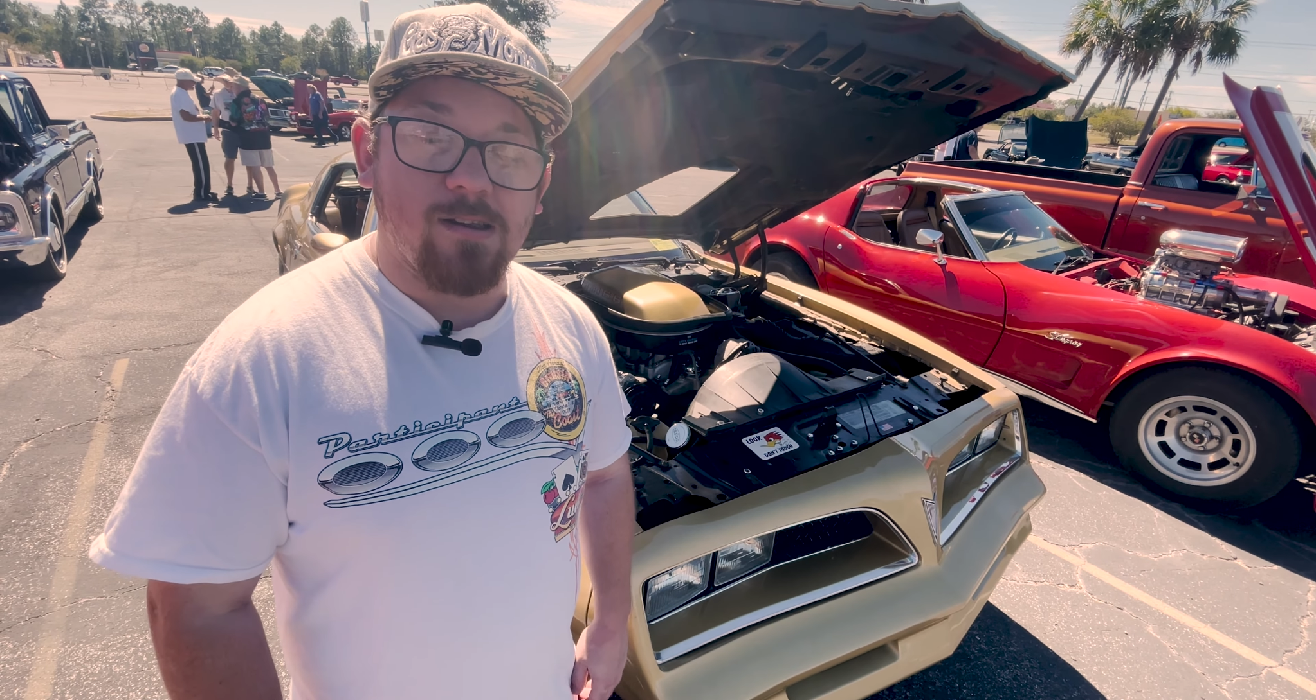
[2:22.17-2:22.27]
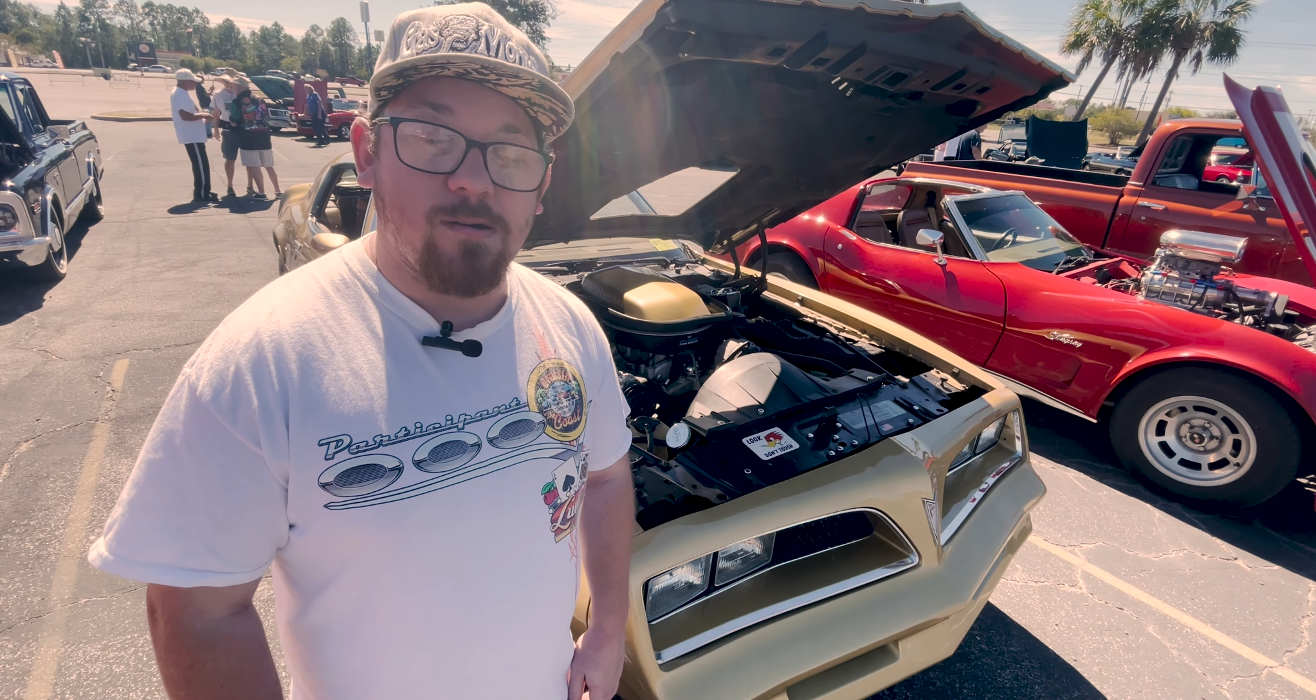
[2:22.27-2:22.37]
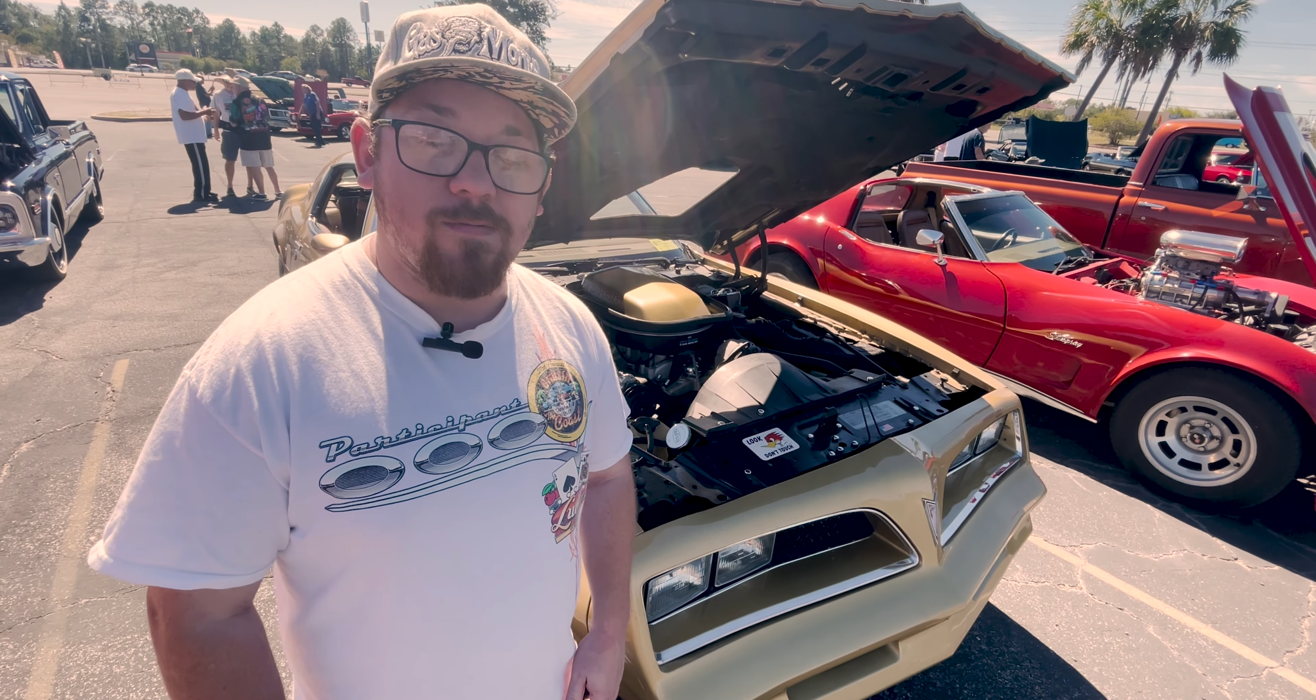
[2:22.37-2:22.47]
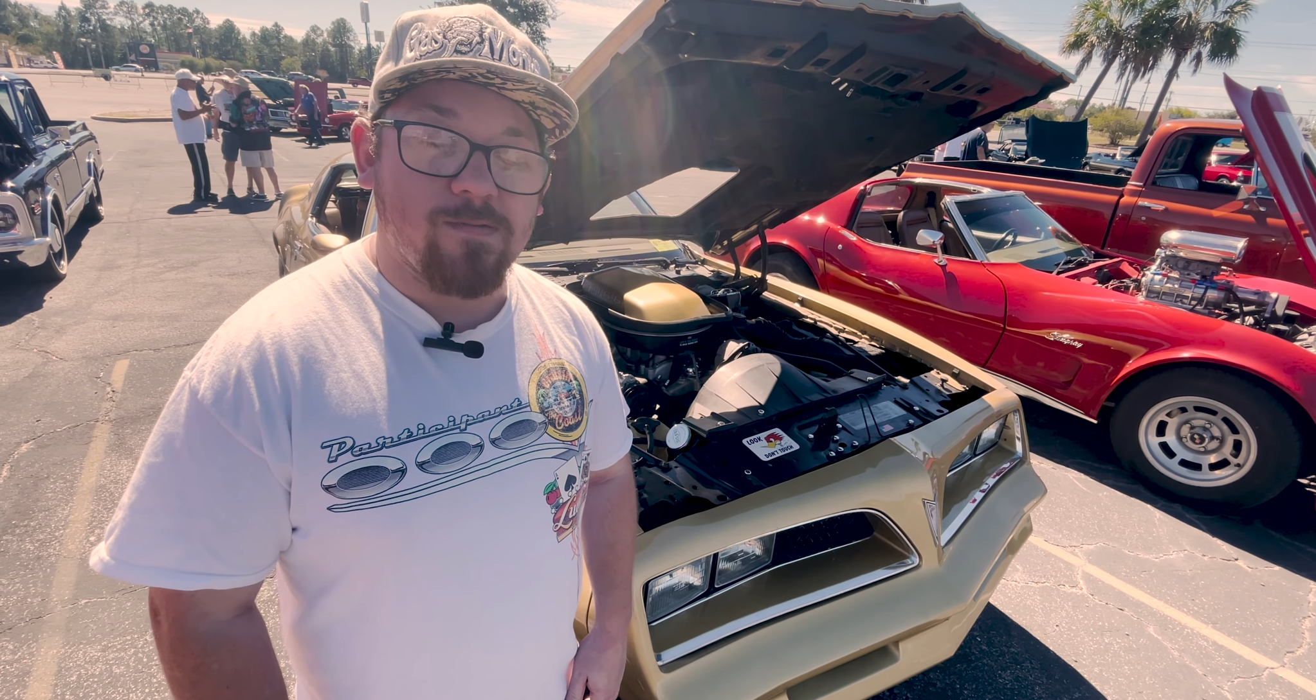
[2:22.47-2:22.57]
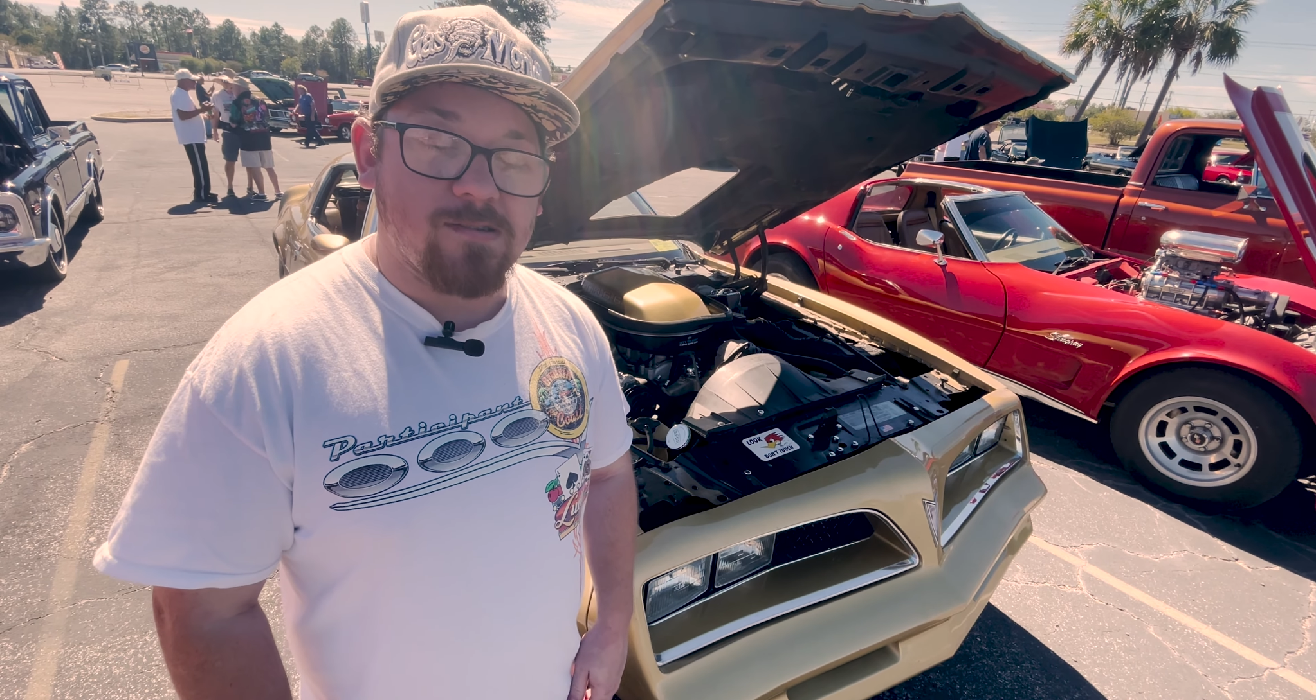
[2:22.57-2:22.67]

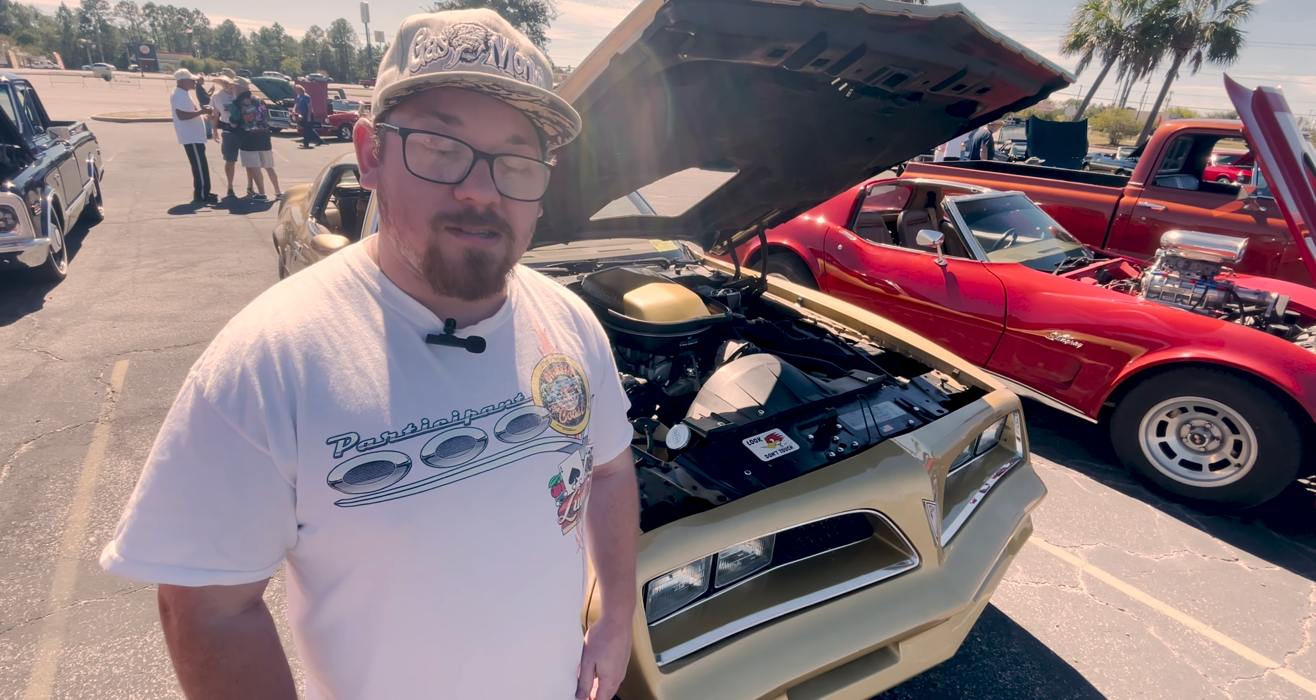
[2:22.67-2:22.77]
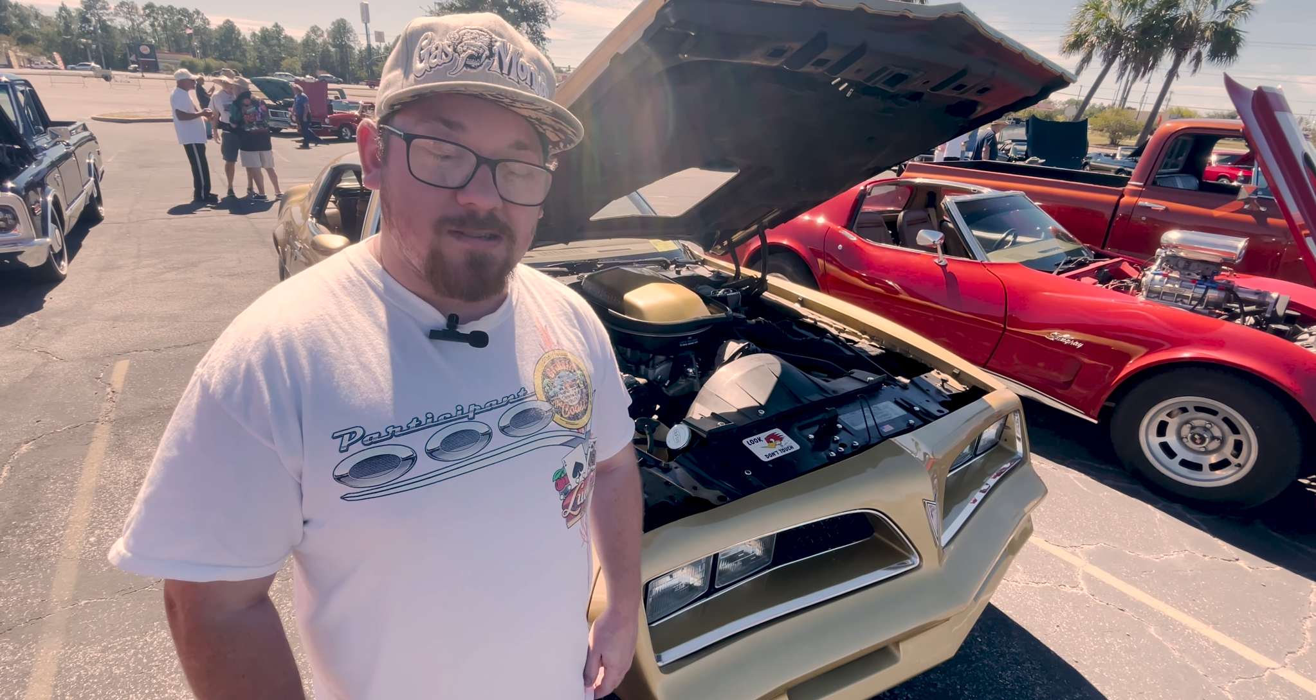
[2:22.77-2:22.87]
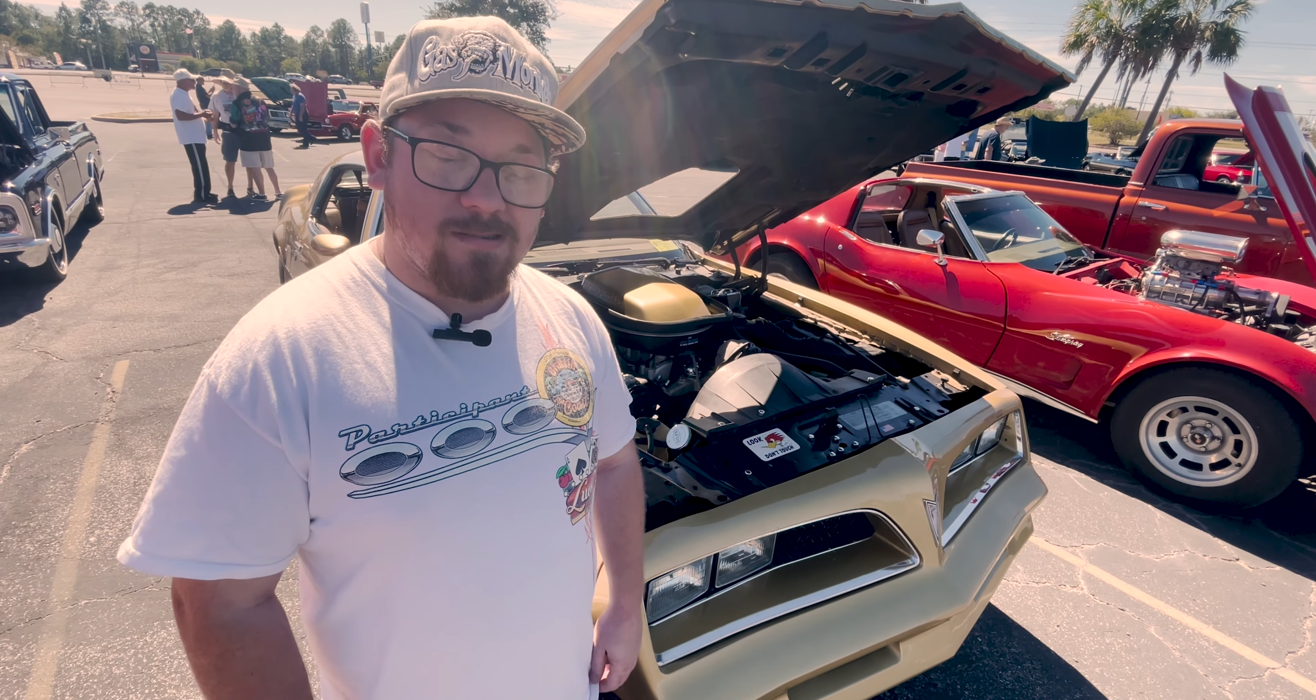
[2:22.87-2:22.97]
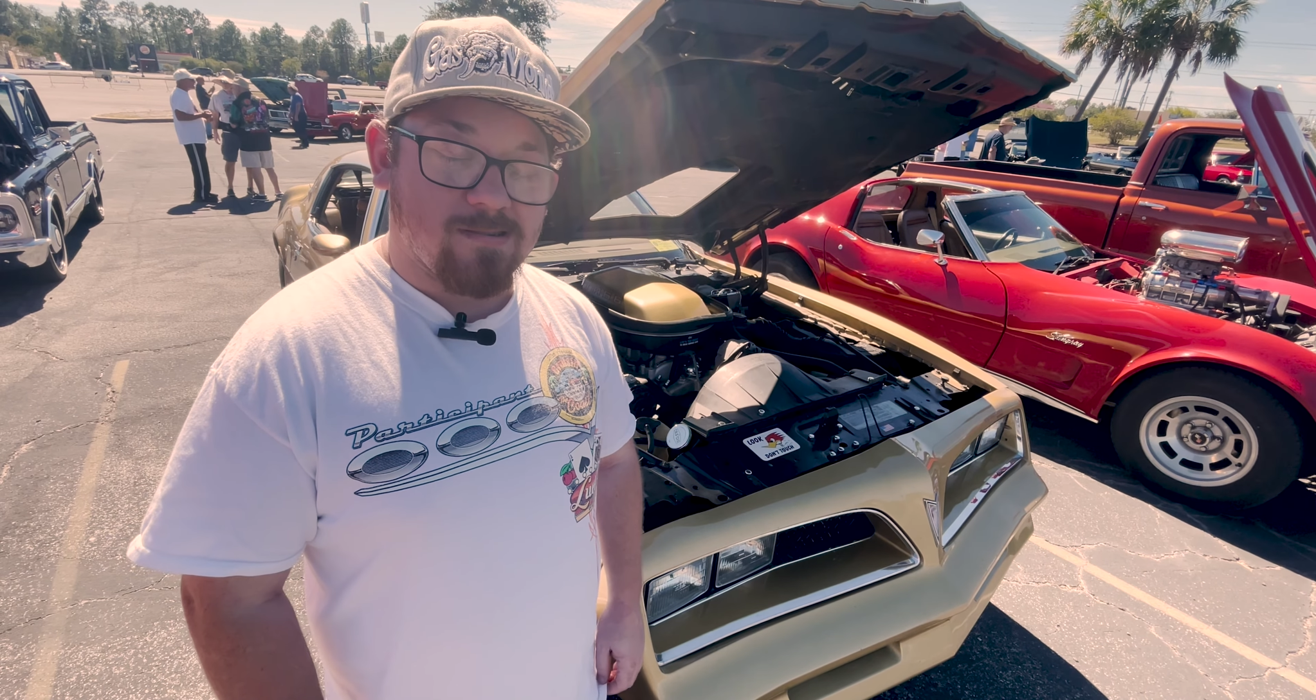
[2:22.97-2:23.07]
Novas.